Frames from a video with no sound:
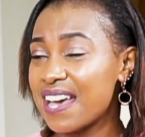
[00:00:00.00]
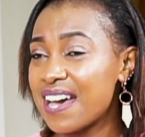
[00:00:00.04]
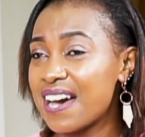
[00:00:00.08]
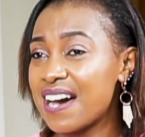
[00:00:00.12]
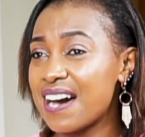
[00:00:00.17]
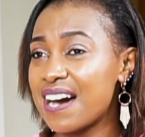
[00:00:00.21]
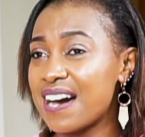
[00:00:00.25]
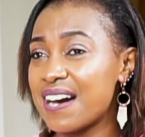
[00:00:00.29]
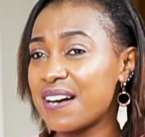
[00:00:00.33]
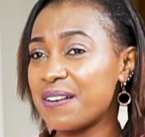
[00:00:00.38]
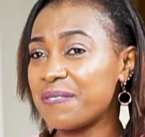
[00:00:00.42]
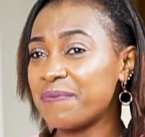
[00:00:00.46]

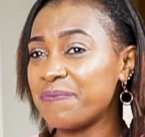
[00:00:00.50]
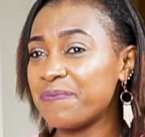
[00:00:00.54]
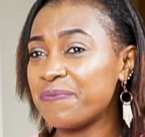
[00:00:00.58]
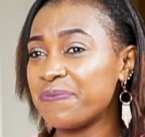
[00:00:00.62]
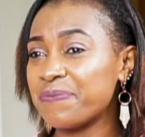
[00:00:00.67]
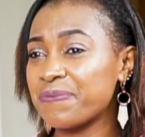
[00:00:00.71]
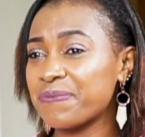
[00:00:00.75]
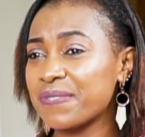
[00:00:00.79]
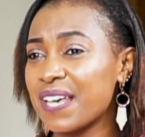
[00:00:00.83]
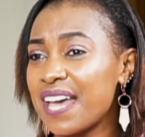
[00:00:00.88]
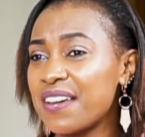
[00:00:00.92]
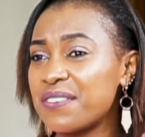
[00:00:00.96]

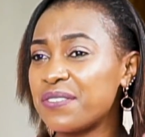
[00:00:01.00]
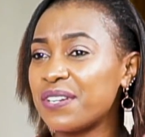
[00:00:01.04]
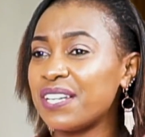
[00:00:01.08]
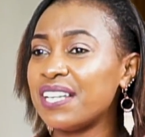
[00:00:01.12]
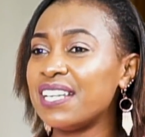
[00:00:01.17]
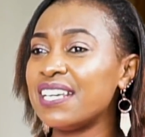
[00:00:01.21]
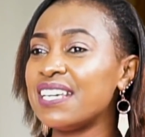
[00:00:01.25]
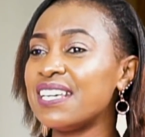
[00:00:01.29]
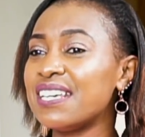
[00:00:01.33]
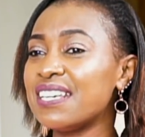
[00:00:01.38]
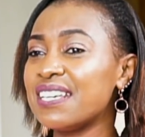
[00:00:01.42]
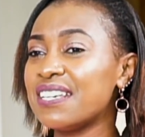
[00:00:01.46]
I
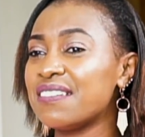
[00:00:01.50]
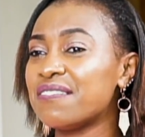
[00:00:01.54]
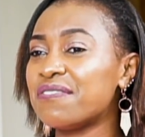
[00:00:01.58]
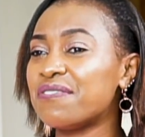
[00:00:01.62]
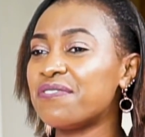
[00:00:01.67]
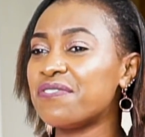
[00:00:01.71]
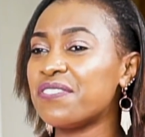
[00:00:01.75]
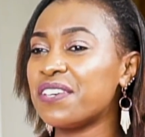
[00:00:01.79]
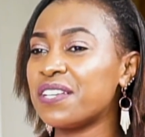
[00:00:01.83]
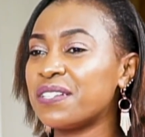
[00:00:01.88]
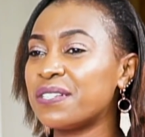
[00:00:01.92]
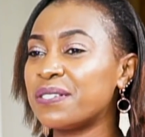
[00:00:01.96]
really
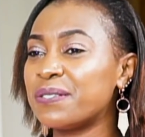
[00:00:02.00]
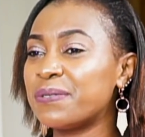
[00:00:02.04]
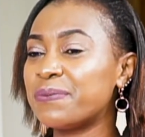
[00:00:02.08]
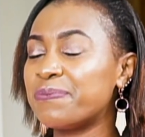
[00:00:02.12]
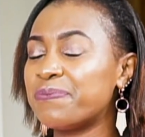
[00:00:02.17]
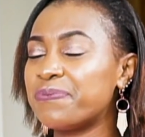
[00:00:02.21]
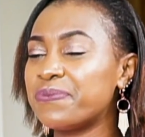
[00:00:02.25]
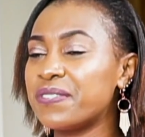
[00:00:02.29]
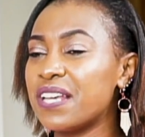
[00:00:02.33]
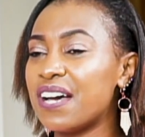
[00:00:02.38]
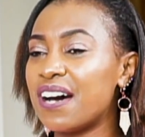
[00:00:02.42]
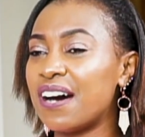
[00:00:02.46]
feel
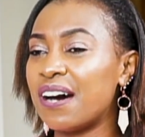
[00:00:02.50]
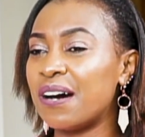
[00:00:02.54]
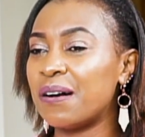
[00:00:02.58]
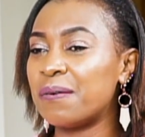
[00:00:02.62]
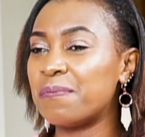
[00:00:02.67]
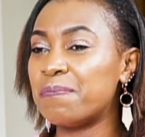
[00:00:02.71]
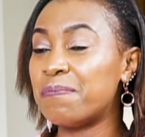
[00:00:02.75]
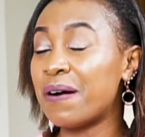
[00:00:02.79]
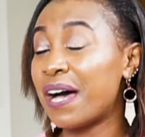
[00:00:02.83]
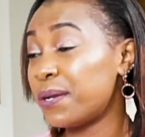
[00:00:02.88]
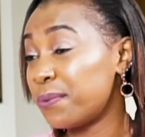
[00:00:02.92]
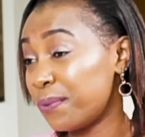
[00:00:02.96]

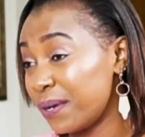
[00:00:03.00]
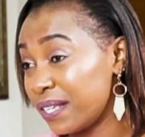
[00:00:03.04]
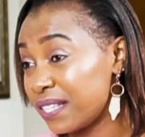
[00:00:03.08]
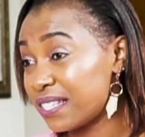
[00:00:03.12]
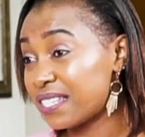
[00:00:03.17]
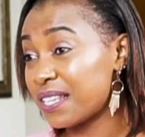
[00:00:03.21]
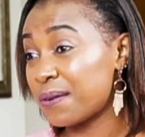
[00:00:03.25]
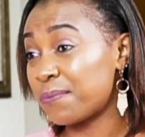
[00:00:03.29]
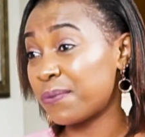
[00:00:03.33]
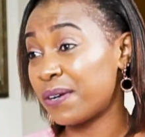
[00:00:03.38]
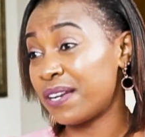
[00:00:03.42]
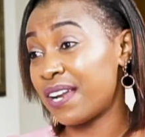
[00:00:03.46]
bad when
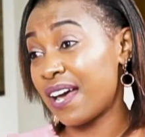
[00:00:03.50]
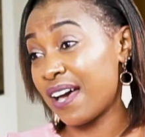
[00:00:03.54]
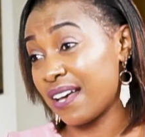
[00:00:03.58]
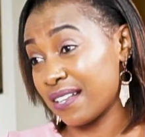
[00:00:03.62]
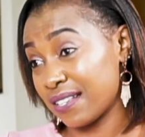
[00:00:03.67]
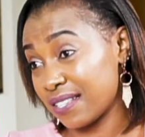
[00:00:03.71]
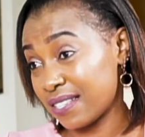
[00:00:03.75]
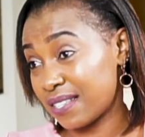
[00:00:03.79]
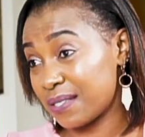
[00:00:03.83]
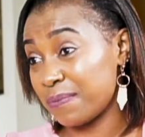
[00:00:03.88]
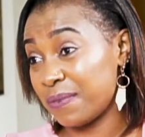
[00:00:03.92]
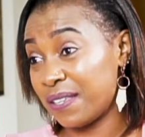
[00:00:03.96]
someone
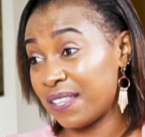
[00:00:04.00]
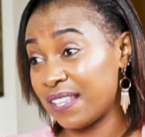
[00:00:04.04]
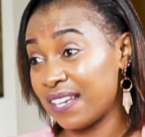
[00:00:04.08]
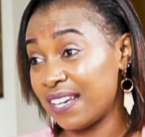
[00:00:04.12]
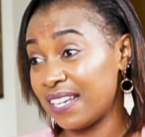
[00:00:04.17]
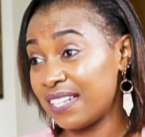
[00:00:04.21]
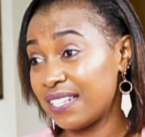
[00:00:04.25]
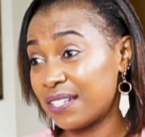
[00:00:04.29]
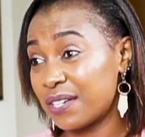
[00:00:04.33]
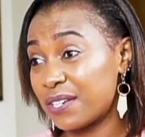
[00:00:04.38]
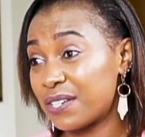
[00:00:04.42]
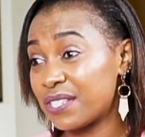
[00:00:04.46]
asks me
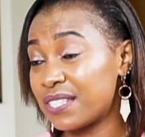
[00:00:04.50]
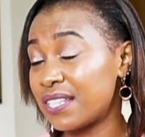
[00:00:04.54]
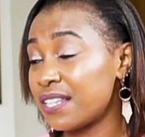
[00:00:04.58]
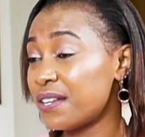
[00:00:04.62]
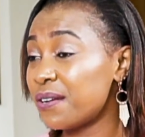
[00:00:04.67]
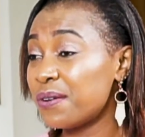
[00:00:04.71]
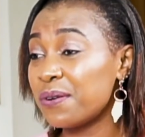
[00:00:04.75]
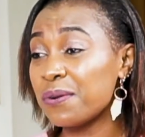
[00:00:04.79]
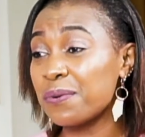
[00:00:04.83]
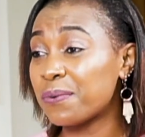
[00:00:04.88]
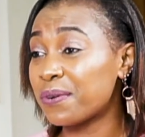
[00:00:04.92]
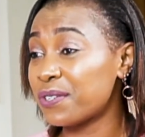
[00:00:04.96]
that, because they
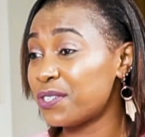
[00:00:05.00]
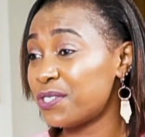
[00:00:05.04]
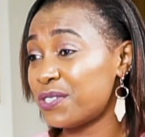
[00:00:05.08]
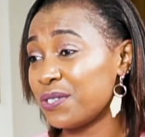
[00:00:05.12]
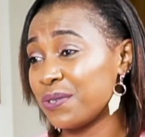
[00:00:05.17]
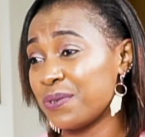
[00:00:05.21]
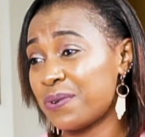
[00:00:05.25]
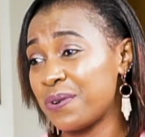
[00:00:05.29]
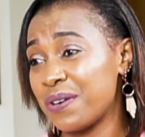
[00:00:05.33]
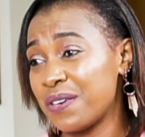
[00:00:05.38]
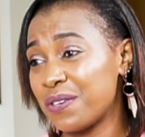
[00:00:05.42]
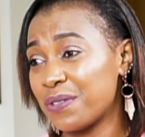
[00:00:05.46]
don't know what
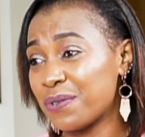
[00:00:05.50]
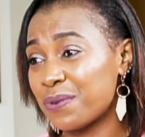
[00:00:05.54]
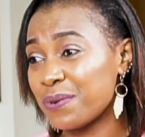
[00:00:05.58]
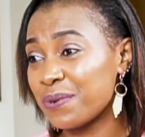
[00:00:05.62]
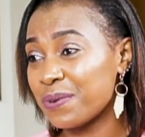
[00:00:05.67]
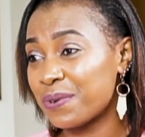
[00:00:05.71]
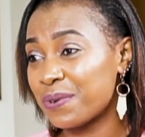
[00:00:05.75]
you're going through.